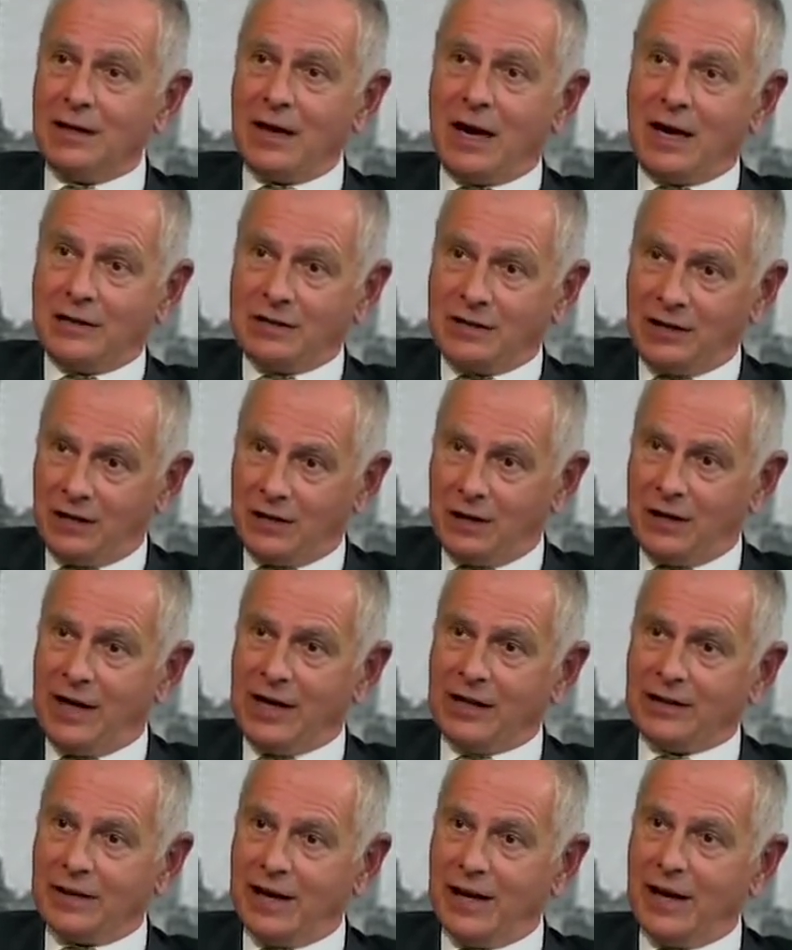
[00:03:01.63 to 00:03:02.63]

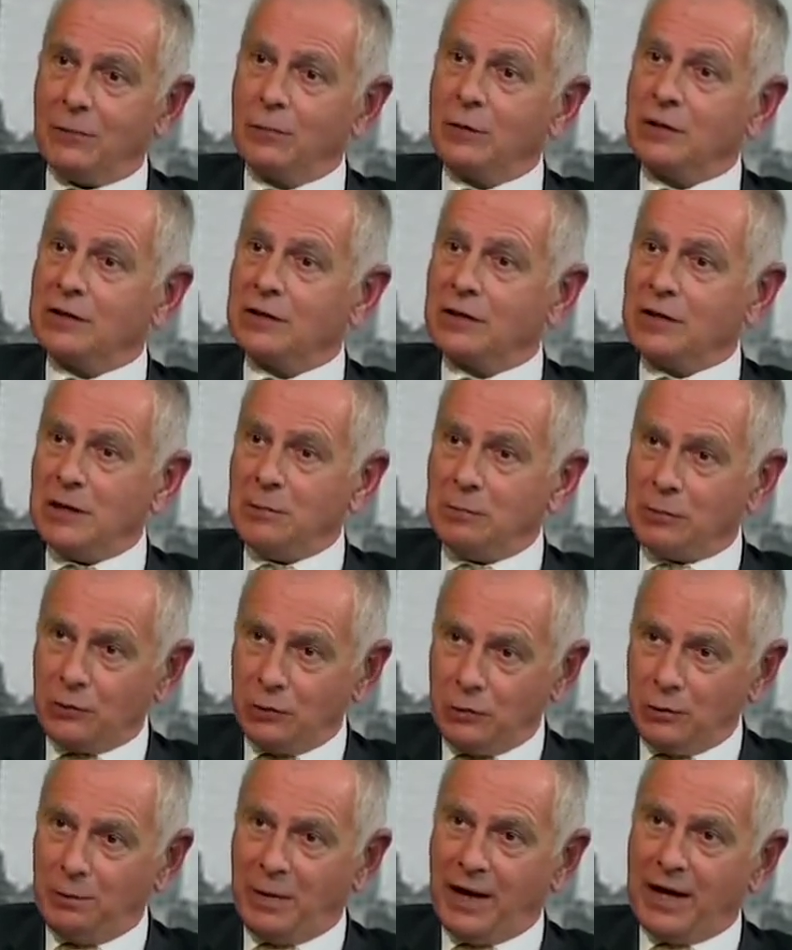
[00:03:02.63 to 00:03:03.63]
underlying that with the
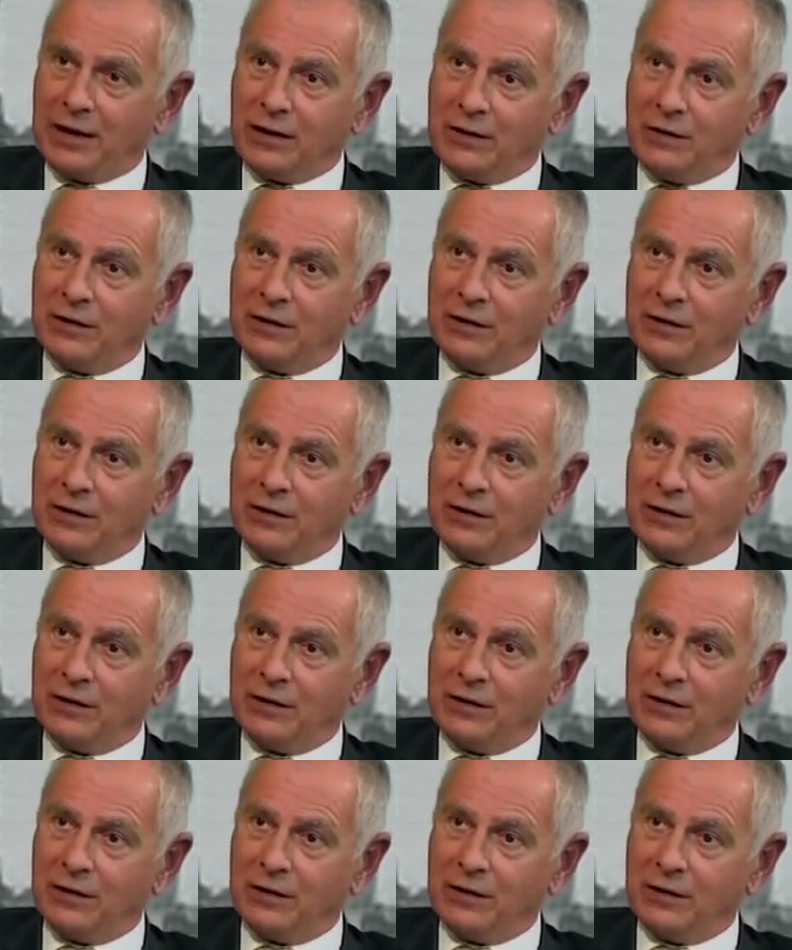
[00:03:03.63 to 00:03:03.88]
broadband